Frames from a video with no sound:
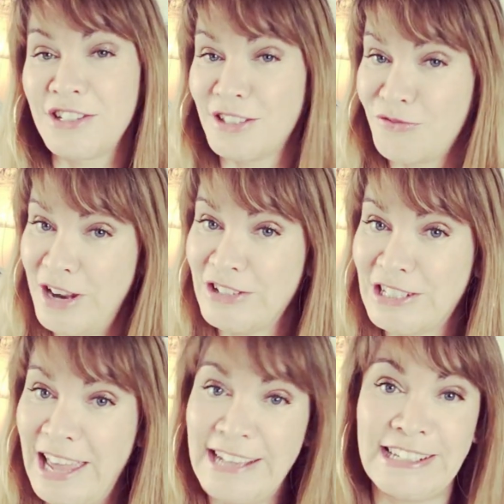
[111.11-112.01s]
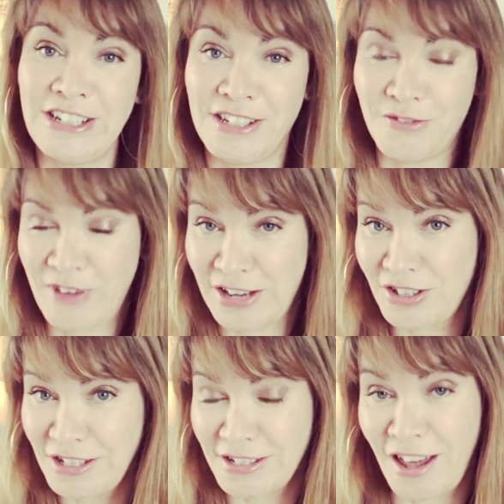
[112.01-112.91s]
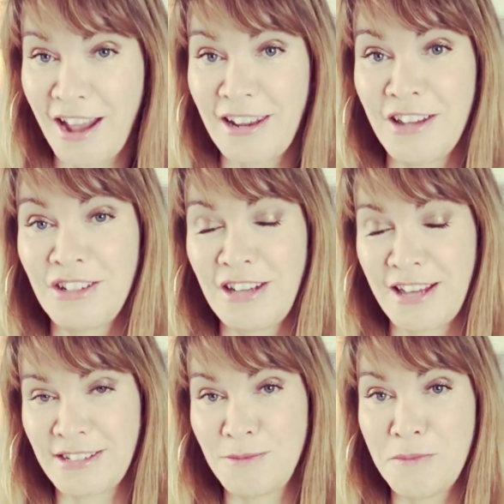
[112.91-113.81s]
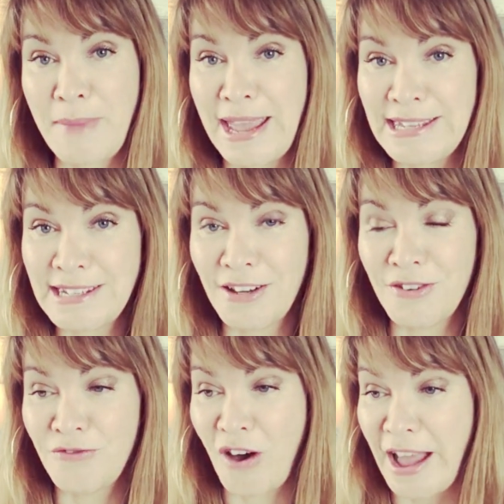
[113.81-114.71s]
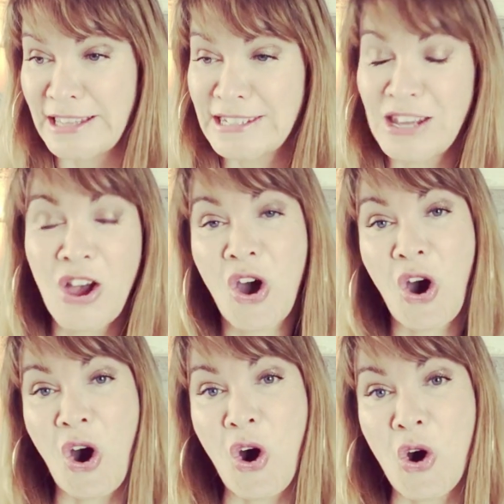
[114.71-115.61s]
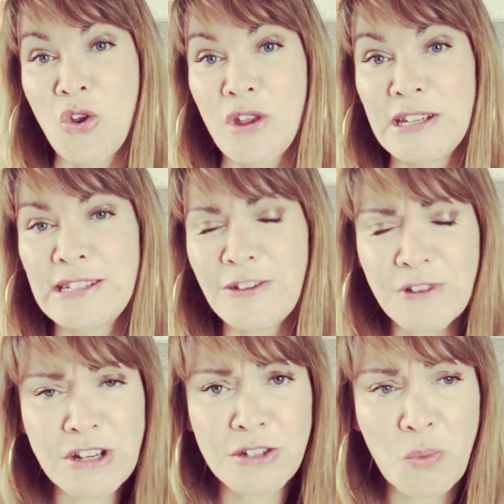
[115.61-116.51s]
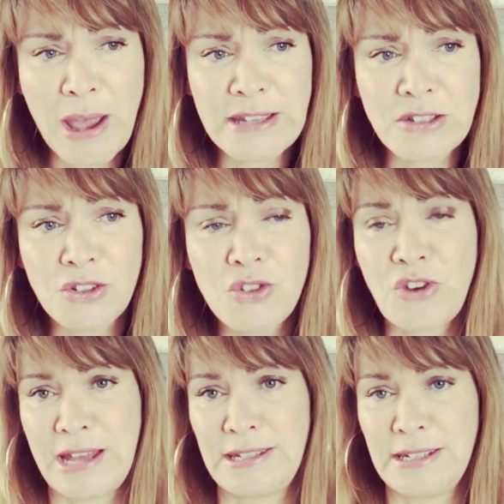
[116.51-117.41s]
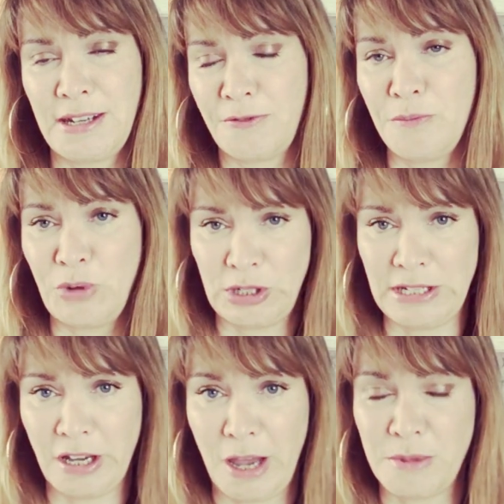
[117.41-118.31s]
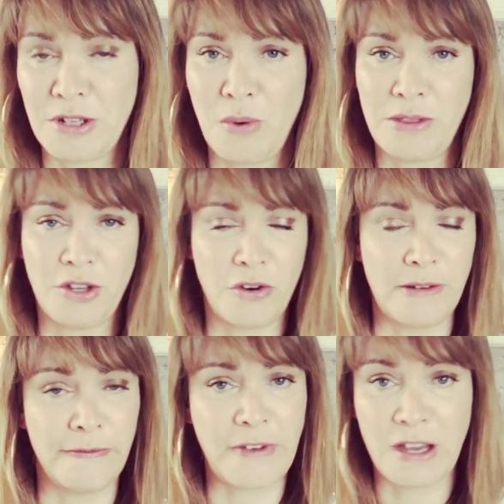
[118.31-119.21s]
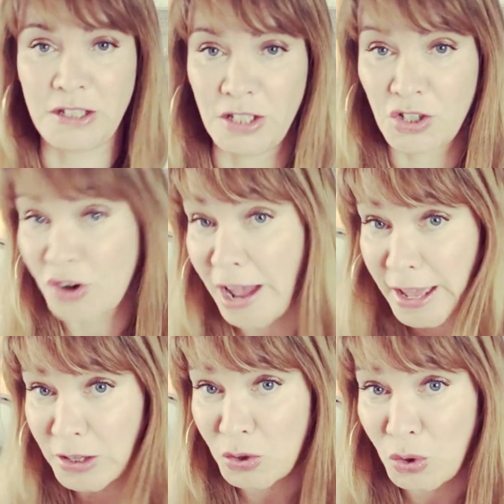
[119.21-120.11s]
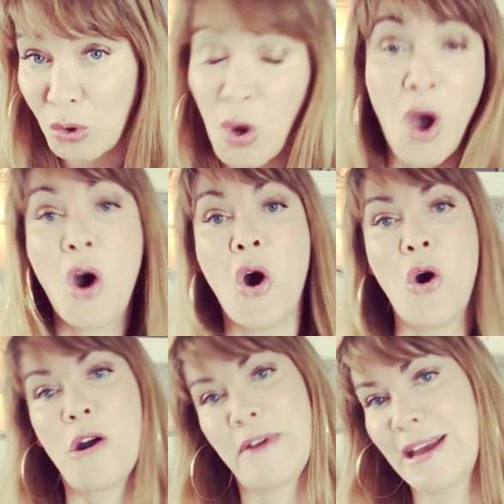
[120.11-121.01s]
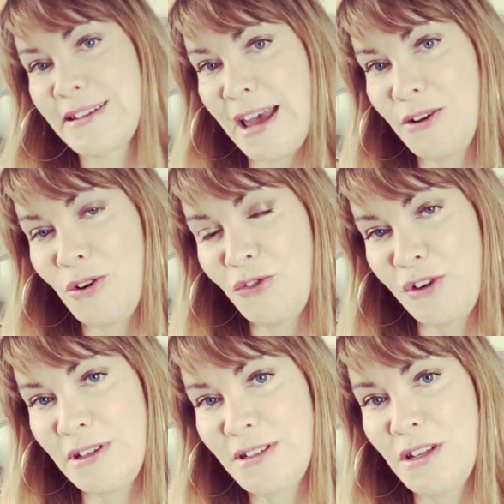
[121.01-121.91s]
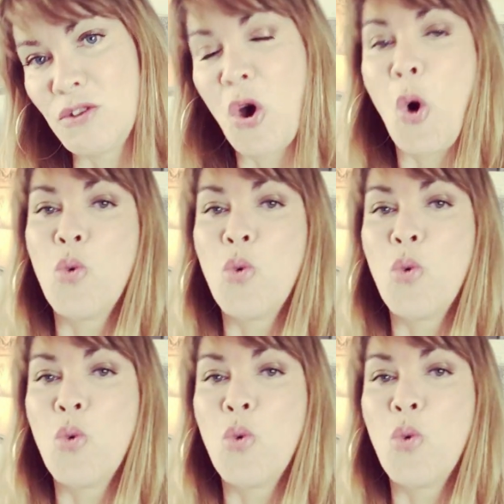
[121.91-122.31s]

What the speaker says: She's a French lady, she's a fashion designer, and she has some amazing advice on different ways to dress different body types. So whether you're an inverted triangle or a rectangle, for instance,